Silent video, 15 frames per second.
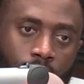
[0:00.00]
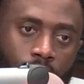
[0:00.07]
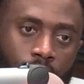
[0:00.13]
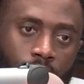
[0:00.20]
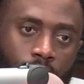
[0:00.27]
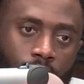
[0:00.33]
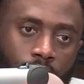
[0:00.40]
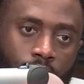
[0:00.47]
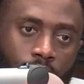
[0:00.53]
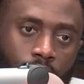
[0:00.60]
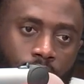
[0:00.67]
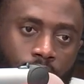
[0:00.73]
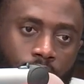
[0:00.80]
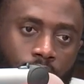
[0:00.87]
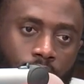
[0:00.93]

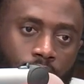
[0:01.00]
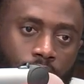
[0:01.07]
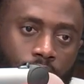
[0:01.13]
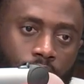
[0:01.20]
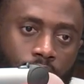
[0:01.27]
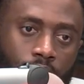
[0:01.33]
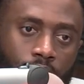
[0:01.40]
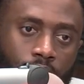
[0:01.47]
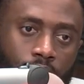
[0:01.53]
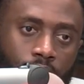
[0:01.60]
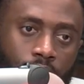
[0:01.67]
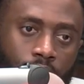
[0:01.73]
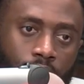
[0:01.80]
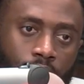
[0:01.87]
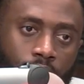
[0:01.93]

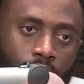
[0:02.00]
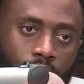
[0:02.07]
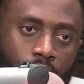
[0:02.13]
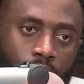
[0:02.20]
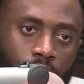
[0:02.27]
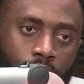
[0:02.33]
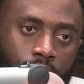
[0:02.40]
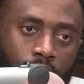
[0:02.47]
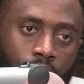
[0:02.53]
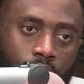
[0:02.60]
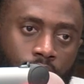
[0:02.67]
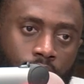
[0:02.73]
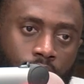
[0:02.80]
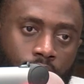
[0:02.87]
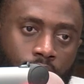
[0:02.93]

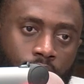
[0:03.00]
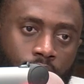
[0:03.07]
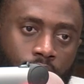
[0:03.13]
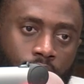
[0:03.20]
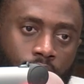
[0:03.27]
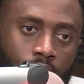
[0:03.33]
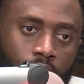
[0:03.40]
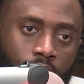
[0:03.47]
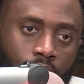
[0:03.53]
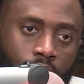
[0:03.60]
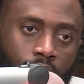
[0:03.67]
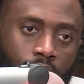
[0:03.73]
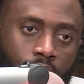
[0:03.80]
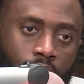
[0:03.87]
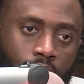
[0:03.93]

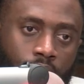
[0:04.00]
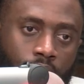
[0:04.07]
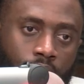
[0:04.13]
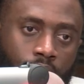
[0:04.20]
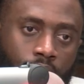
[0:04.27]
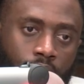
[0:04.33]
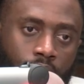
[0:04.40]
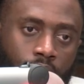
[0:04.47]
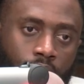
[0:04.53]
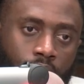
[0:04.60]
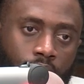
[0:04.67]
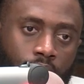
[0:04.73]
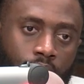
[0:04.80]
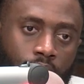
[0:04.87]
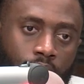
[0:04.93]

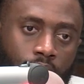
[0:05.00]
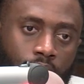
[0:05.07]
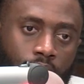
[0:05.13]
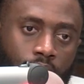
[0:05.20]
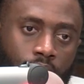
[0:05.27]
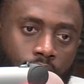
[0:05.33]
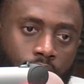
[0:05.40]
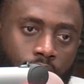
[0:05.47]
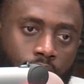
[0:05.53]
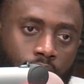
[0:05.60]
The person shown says nothing.